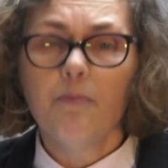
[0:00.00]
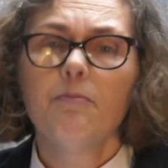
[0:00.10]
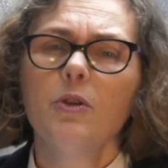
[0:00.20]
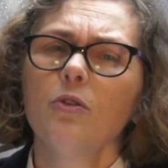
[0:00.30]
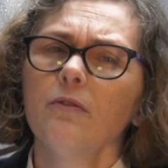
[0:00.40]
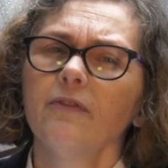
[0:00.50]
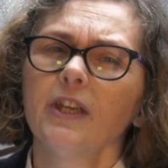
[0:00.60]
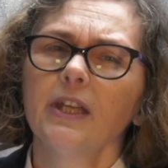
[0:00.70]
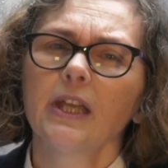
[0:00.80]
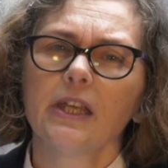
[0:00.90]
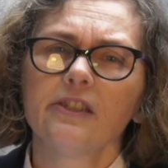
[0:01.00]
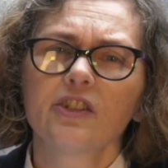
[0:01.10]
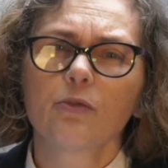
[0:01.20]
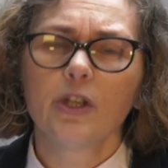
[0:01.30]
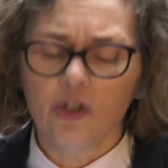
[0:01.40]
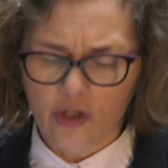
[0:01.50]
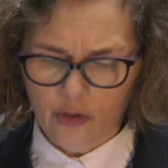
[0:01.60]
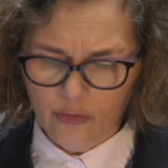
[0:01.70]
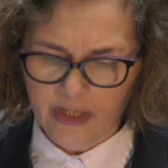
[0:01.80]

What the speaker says: Moving into a new